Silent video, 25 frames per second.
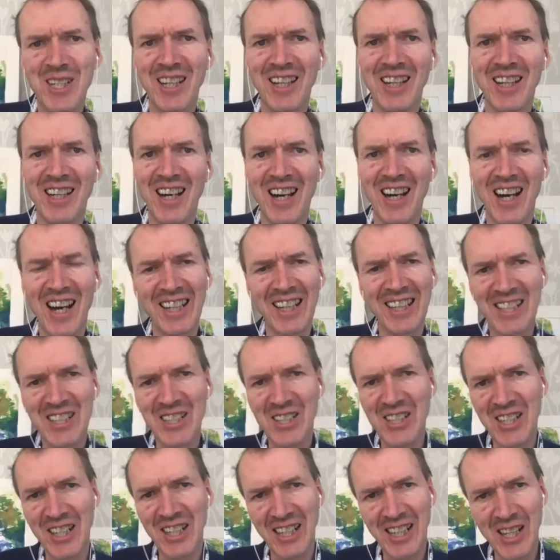I get
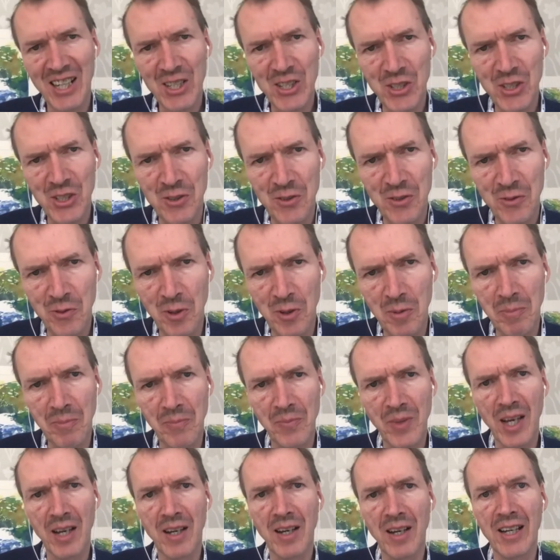indications from
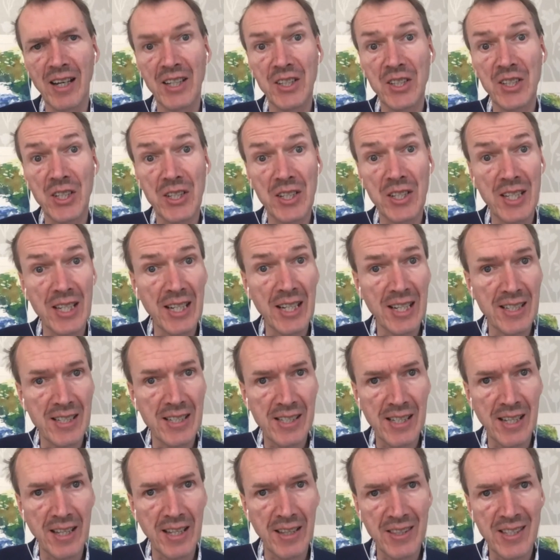attendees
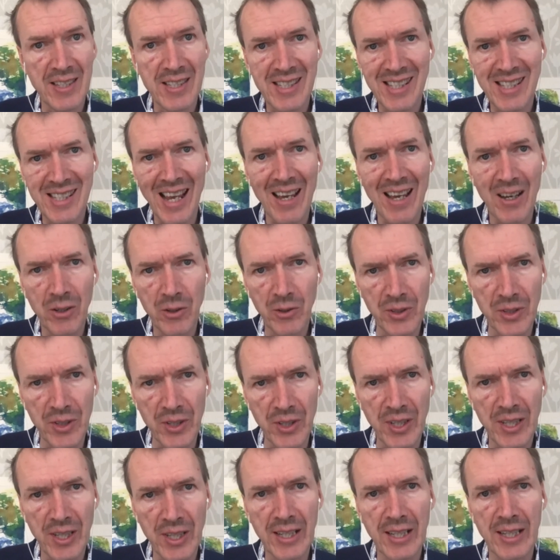that the sound
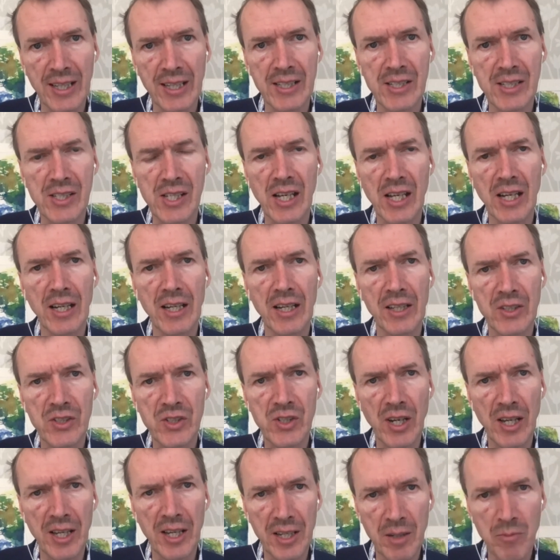is
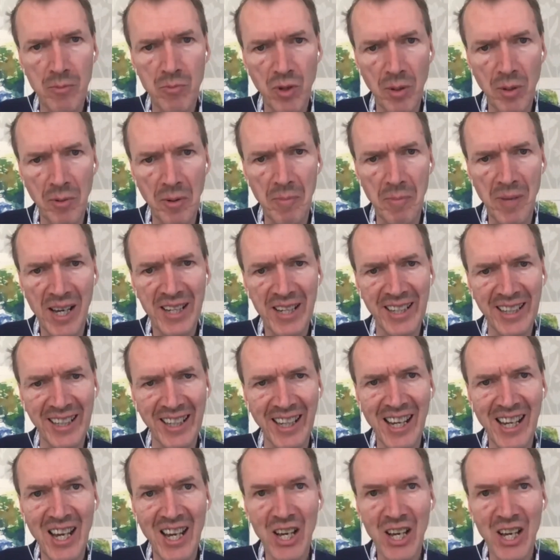slightly problematic.